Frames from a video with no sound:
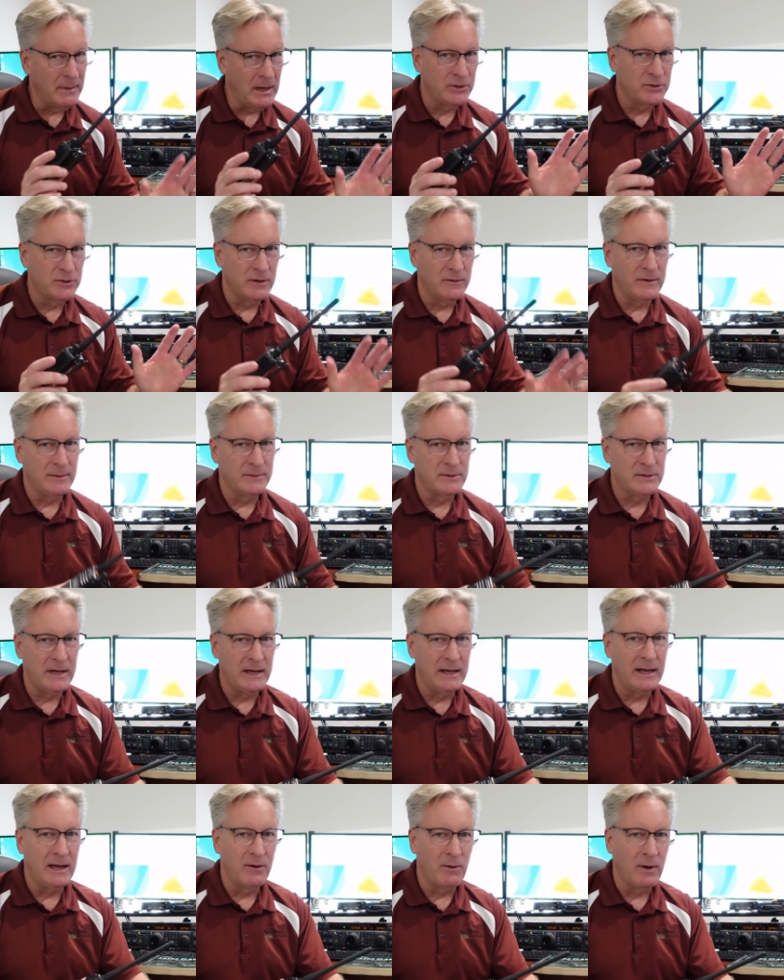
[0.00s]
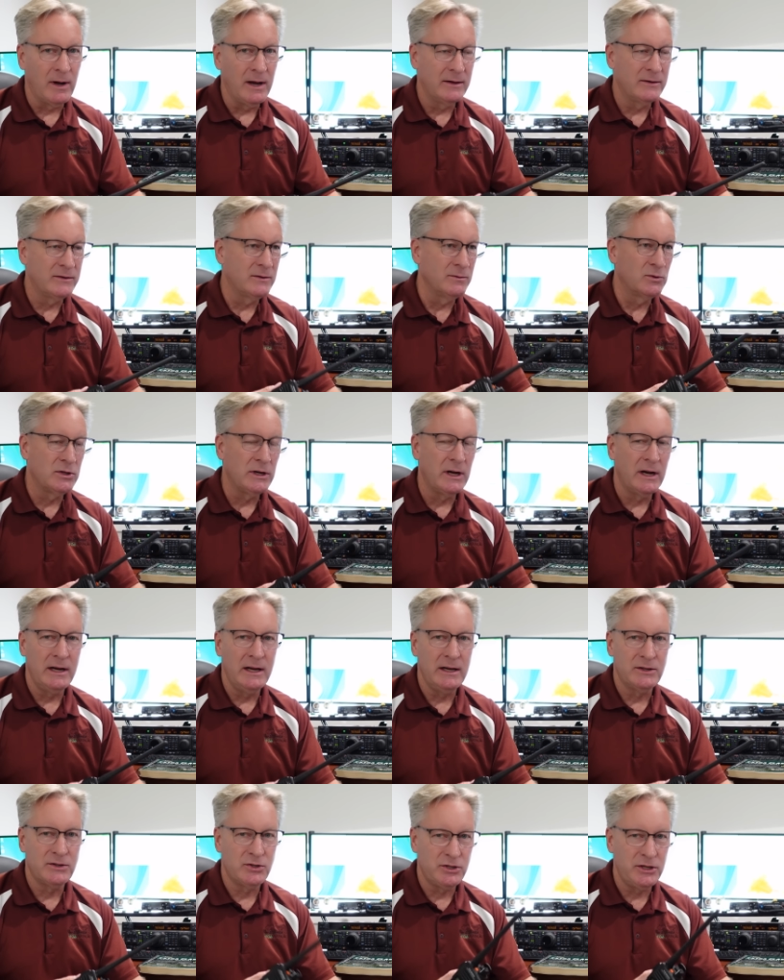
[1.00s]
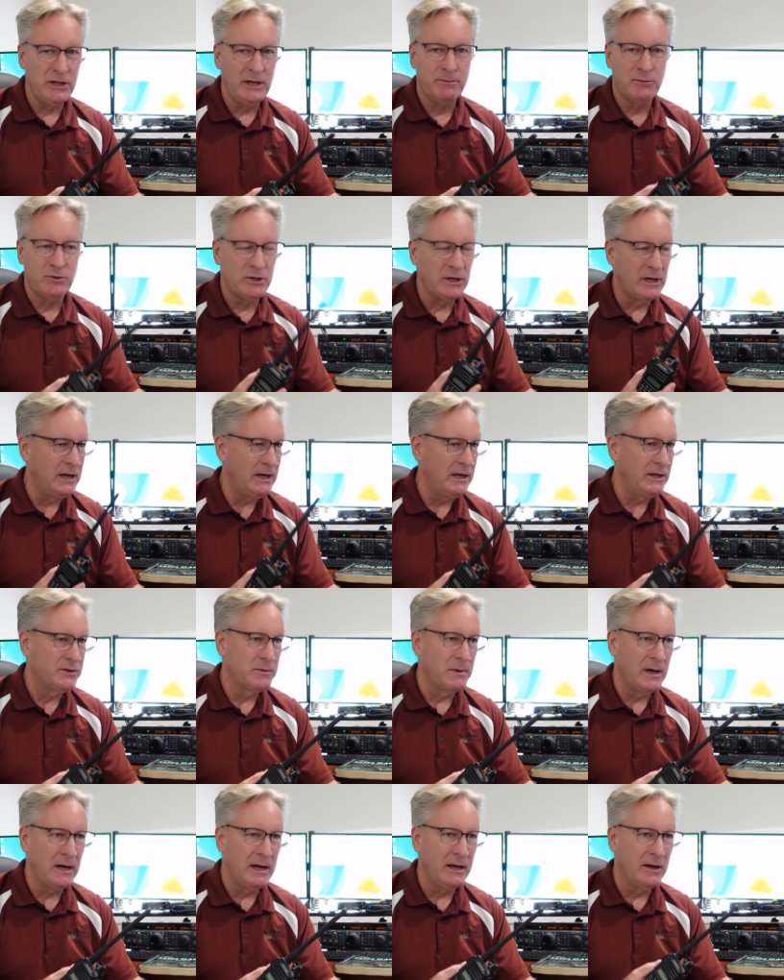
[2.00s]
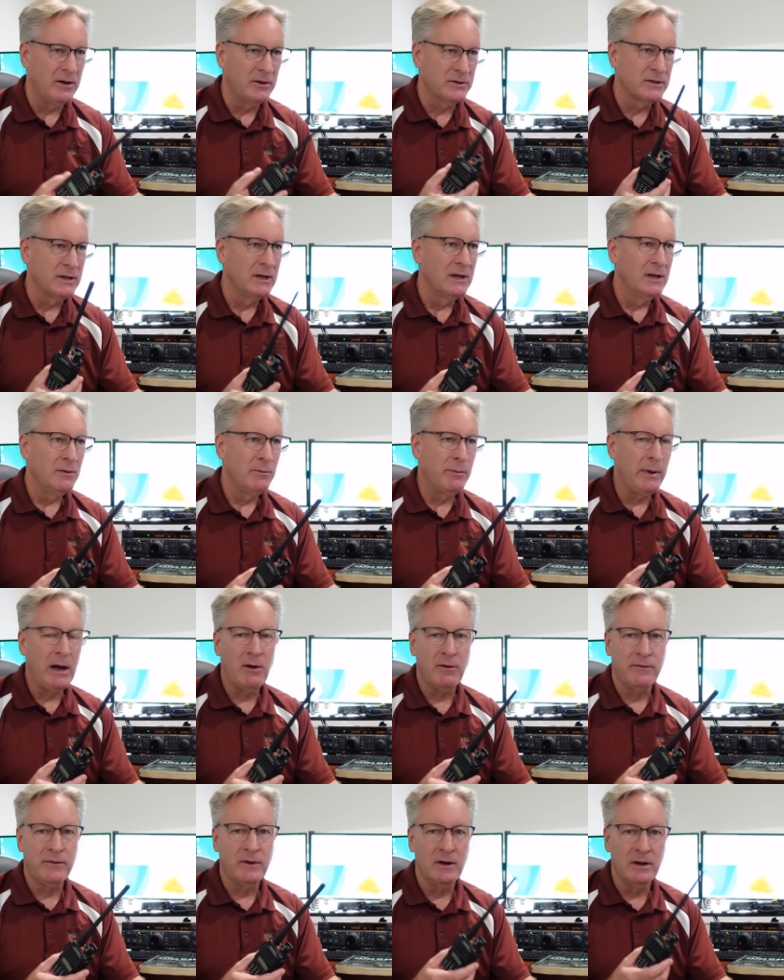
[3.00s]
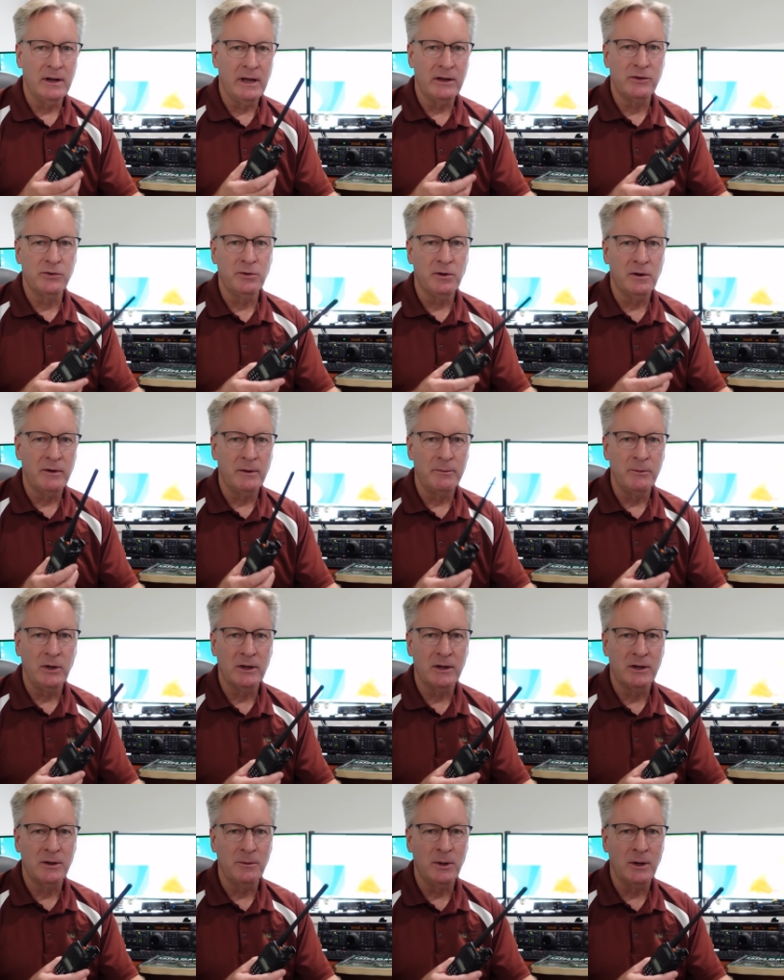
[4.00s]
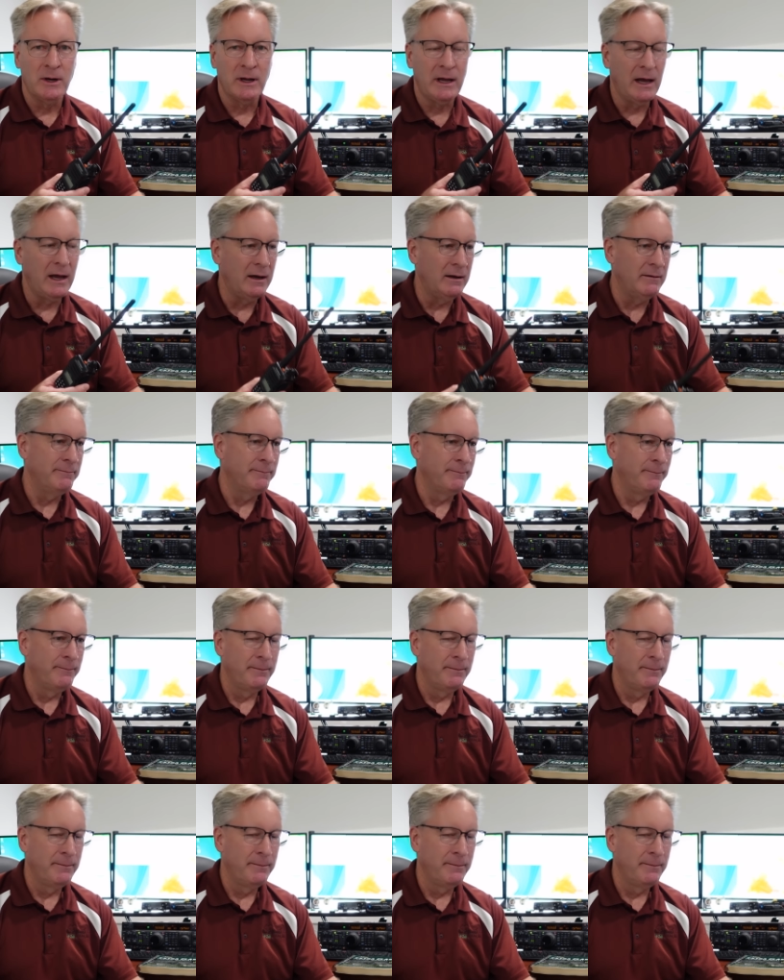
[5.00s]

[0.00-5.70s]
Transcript: I'm not sure if I'm saying that right, some Chinese, cheap Chinese radios, Baofeng, get two of them, you can communicate.